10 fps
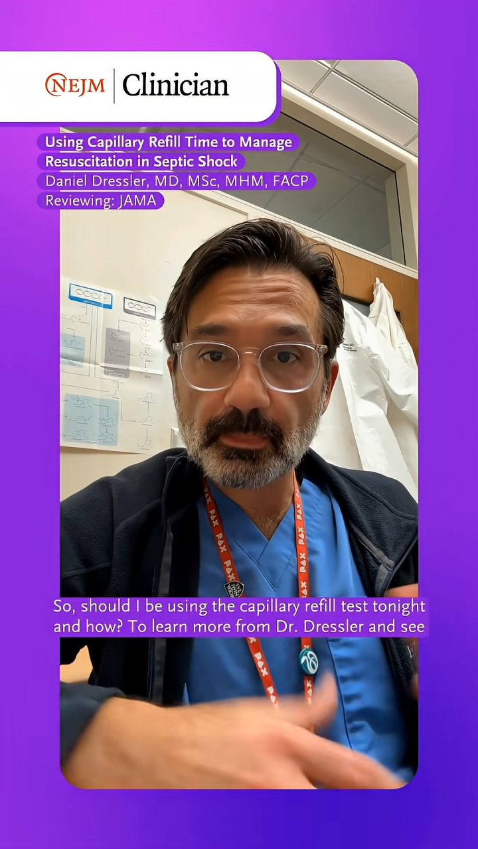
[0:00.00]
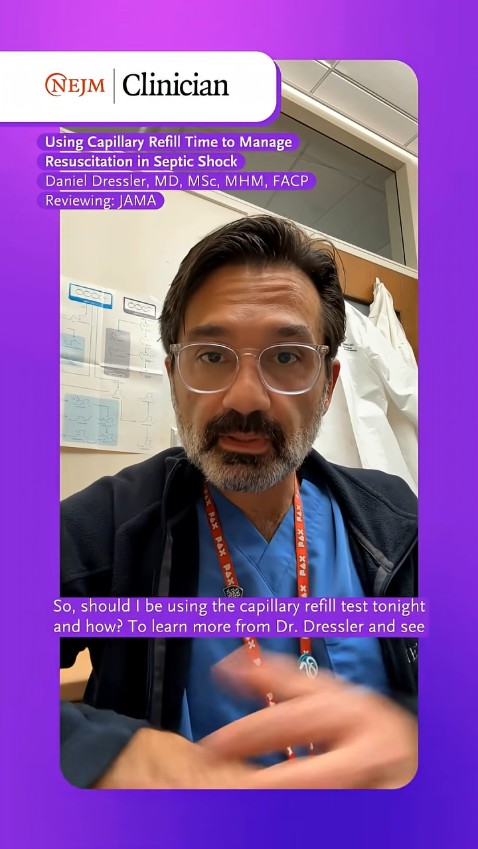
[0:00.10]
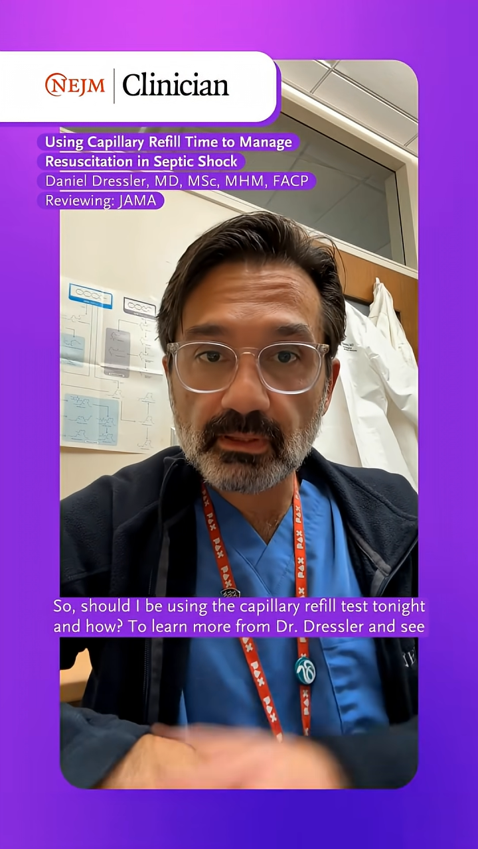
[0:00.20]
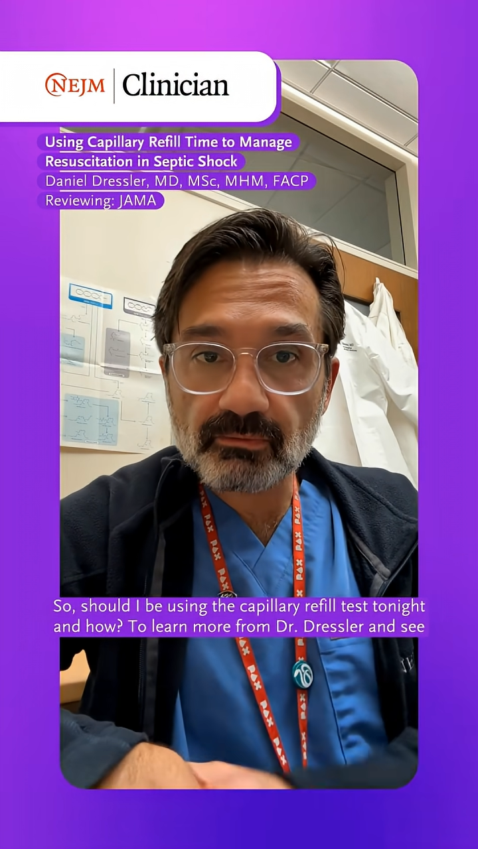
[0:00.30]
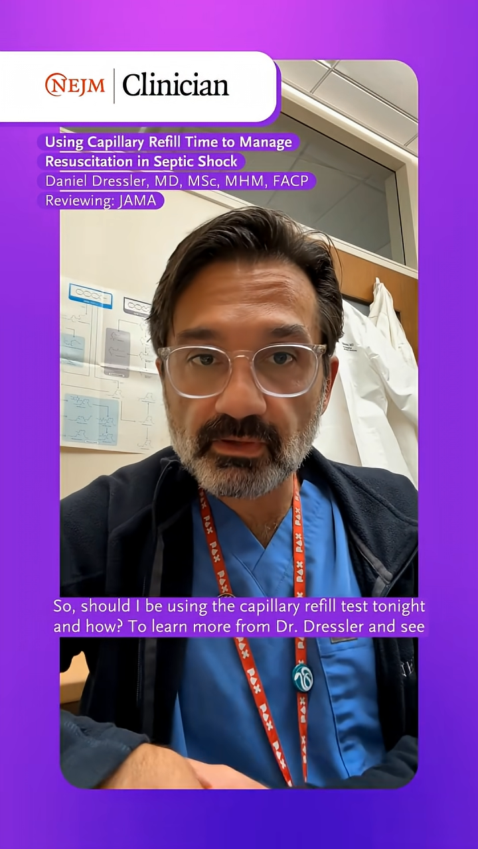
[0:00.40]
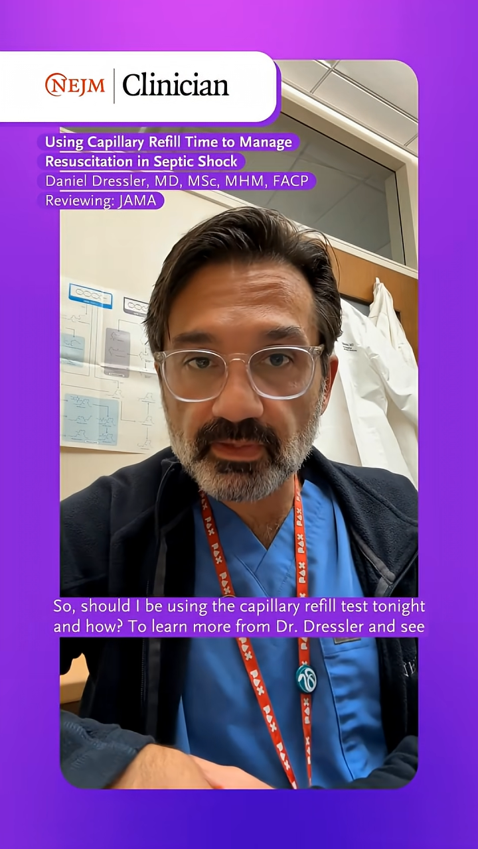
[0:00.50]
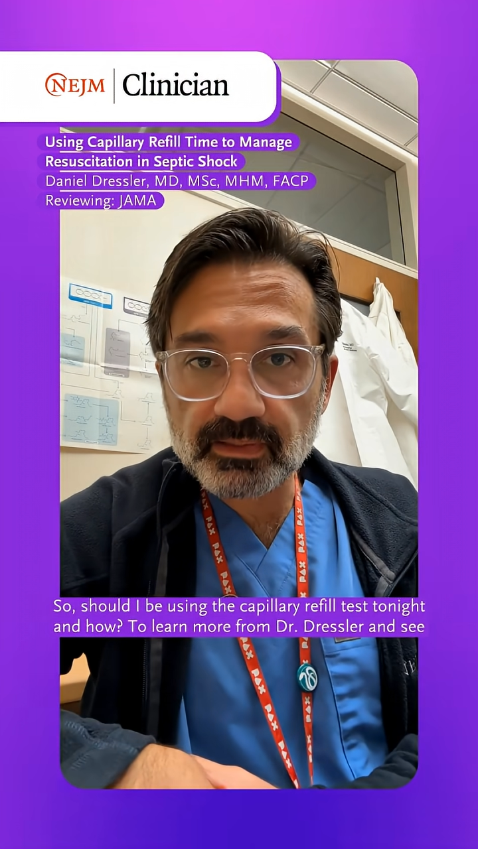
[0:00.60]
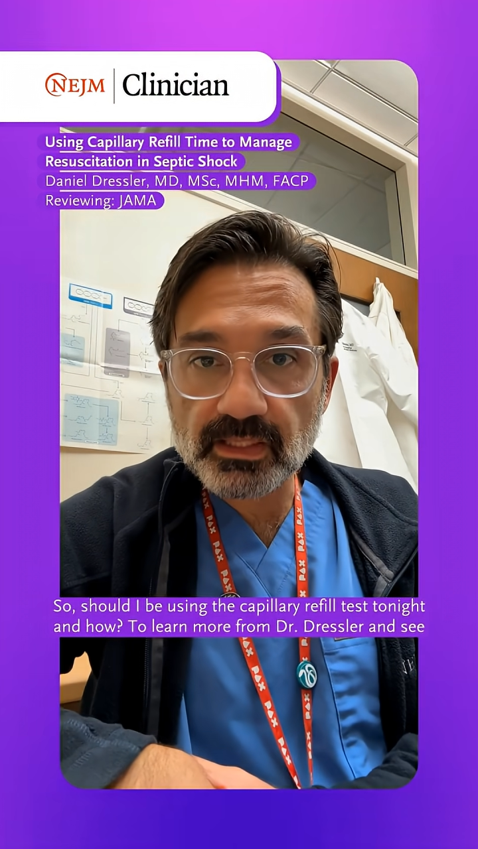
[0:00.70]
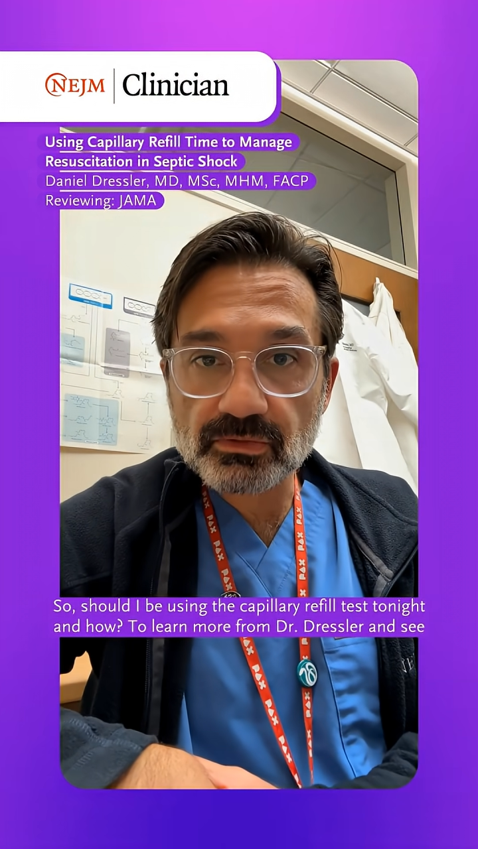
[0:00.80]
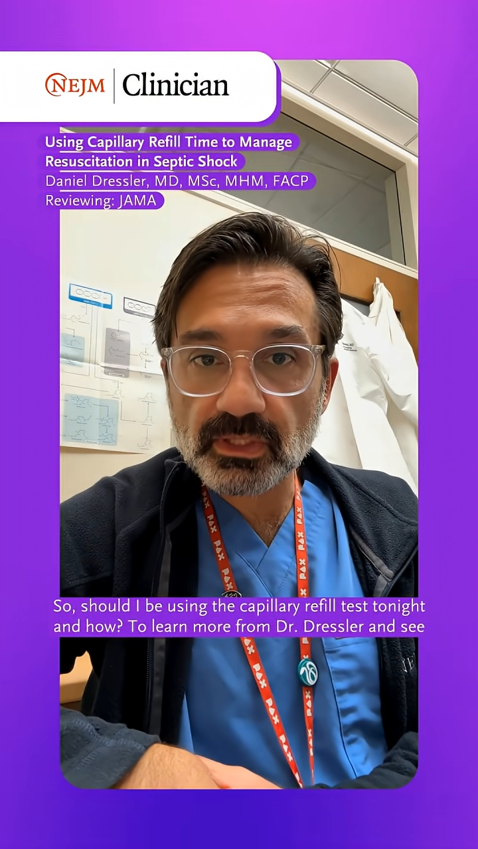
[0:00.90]
capillary
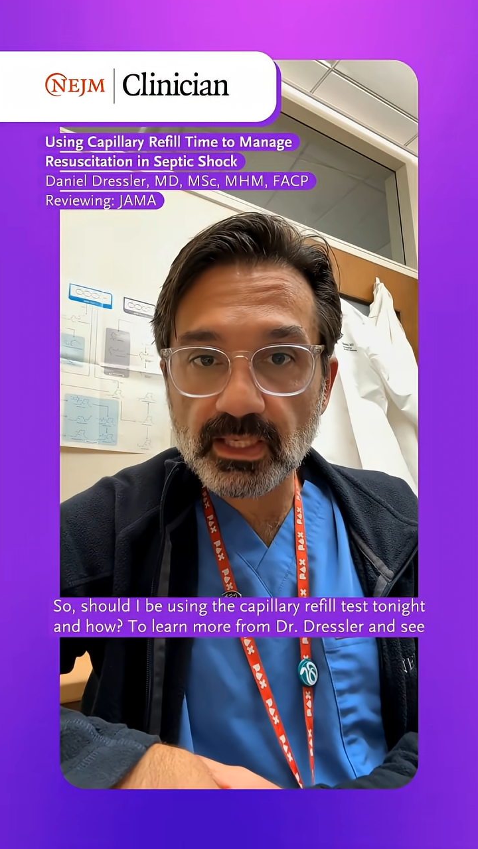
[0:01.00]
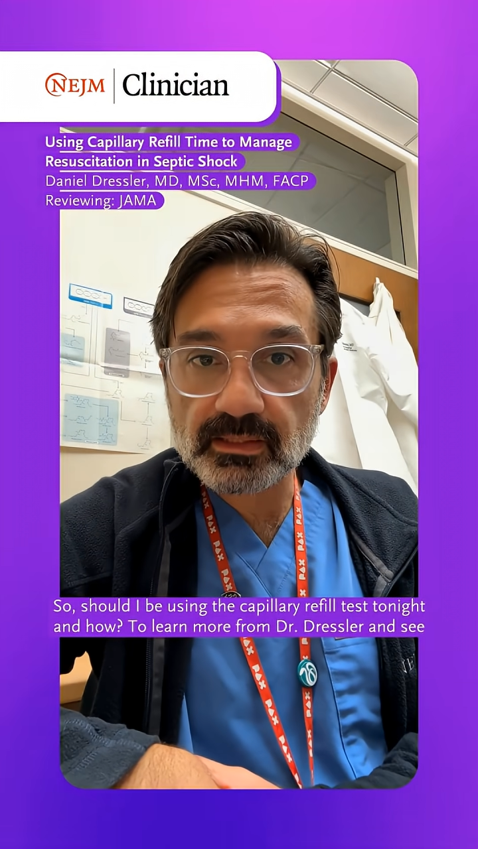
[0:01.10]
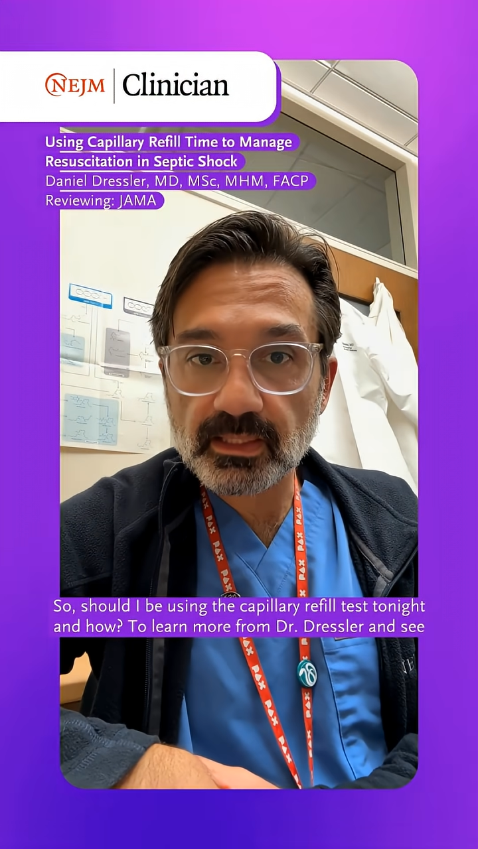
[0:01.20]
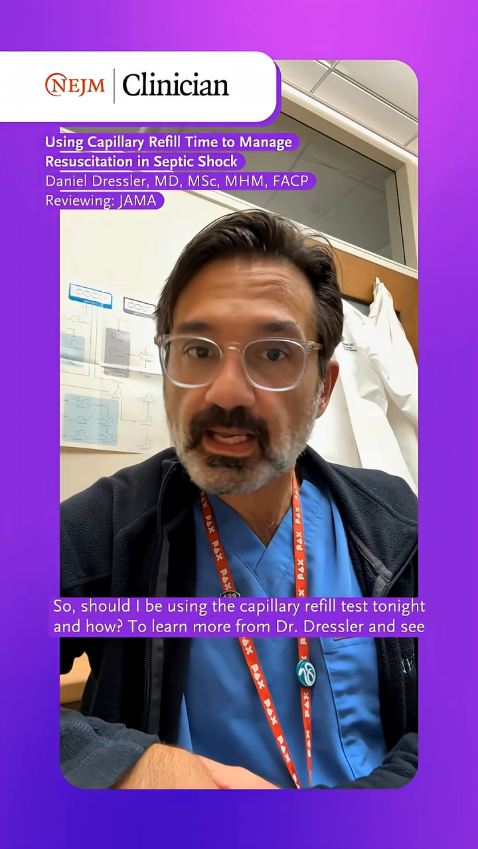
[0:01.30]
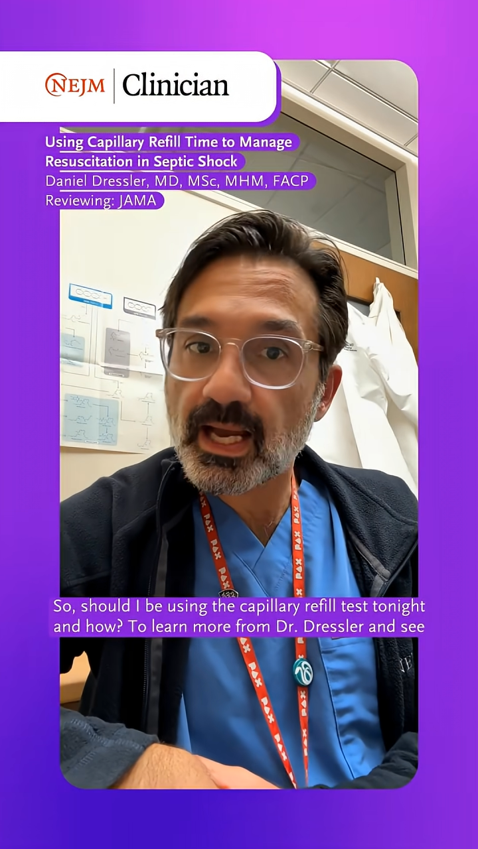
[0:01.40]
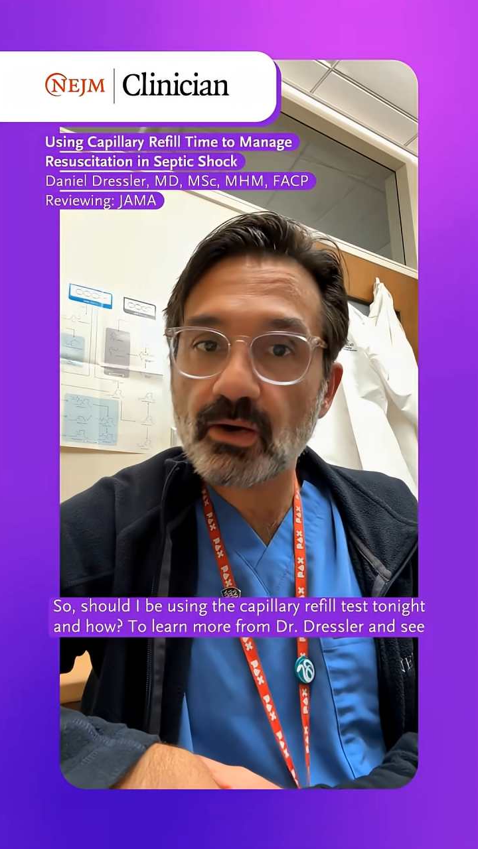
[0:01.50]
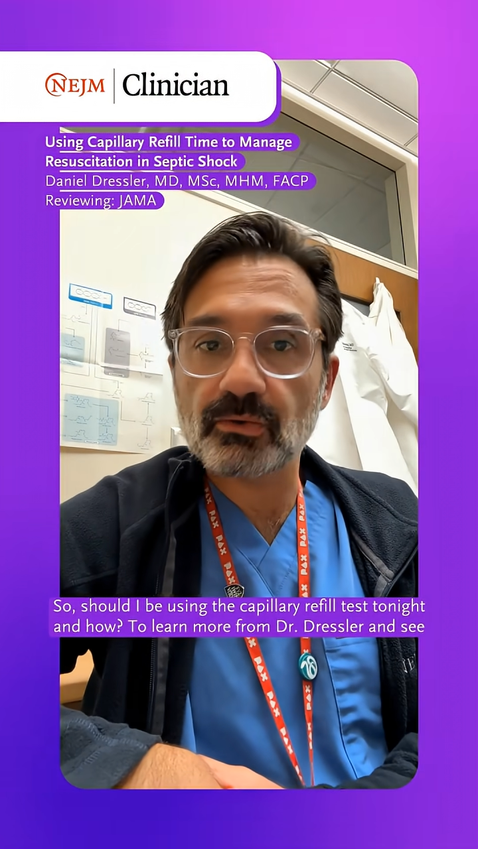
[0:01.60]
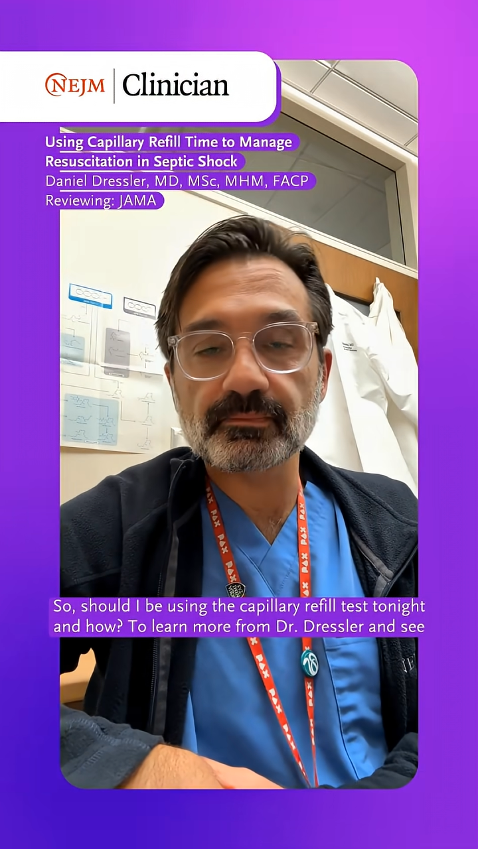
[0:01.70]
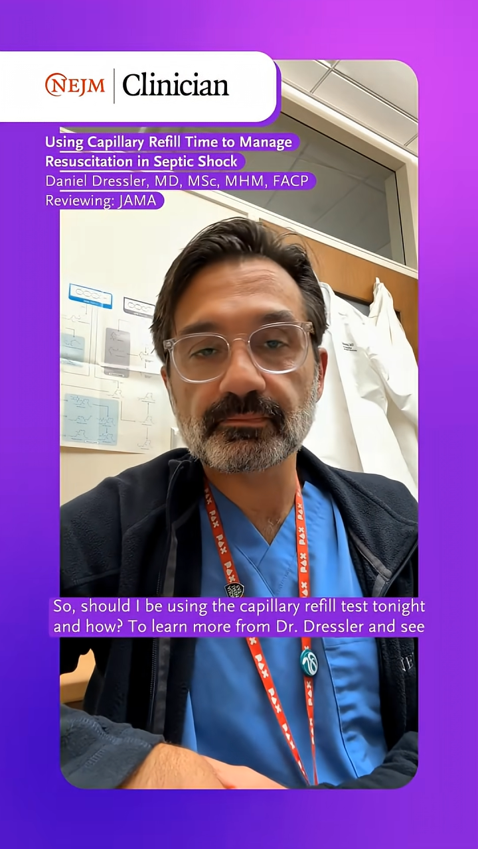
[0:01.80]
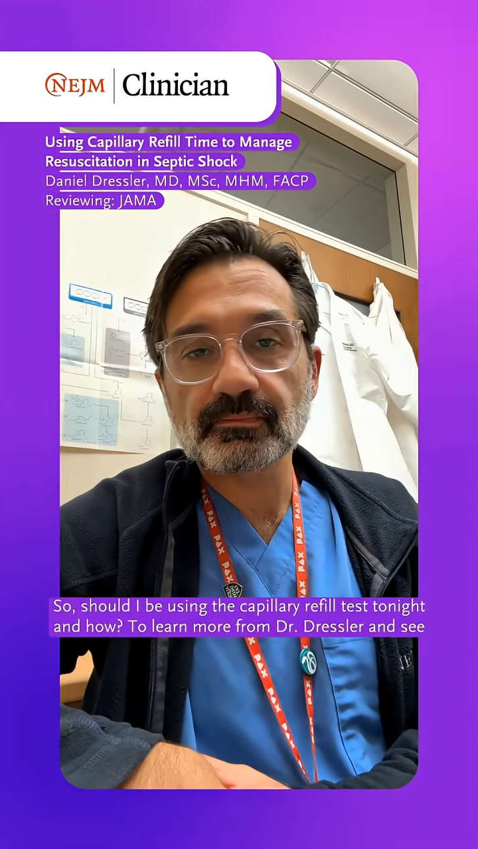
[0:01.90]
refill test tonight, and how?